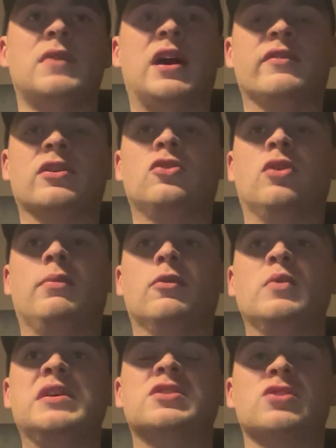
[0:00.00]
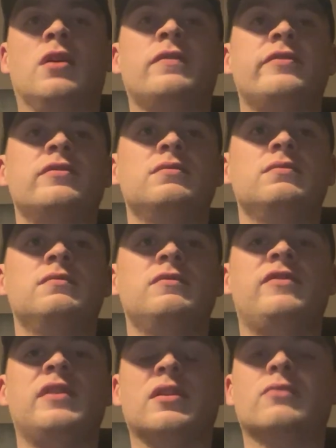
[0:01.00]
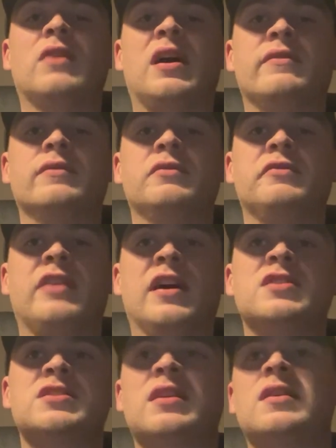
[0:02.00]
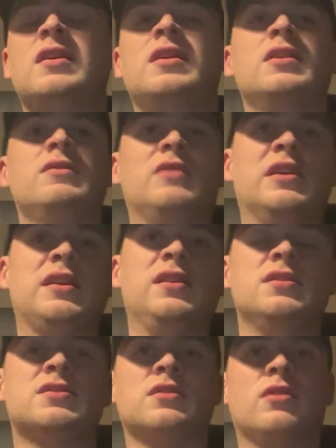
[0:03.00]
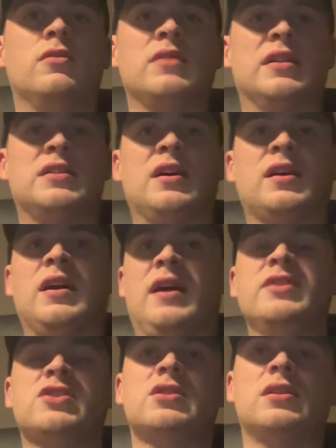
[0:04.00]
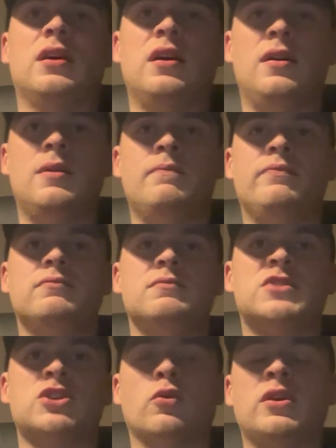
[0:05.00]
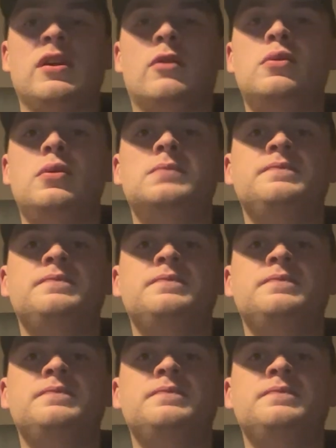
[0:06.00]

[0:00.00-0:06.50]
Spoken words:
Having a couple of weeks off, feeling rather refreshed, ready to go get that cash. Tokyo.